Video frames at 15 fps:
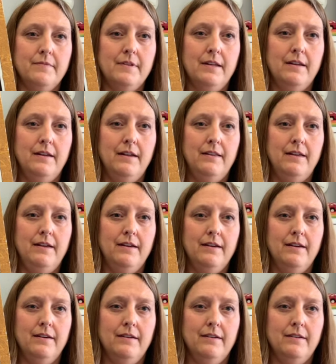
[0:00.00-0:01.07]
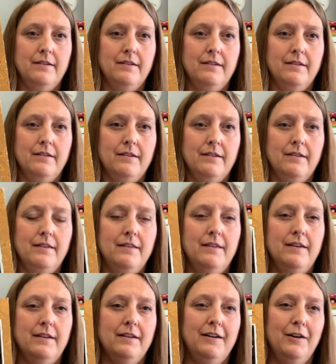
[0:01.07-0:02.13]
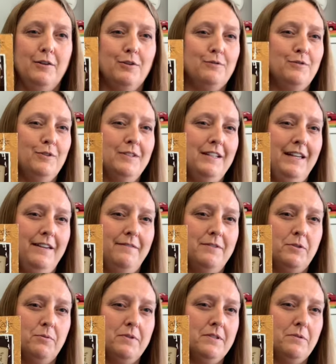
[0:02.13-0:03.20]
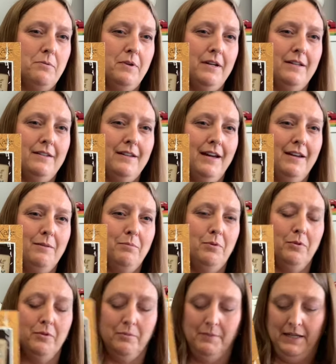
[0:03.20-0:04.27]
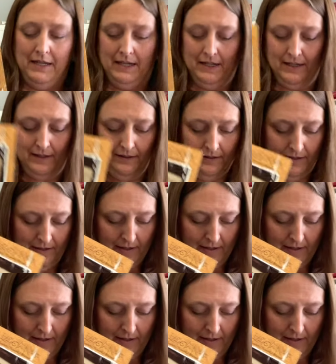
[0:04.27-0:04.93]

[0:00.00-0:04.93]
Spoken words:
And I think the colorful leaves was what kind of pulled me in.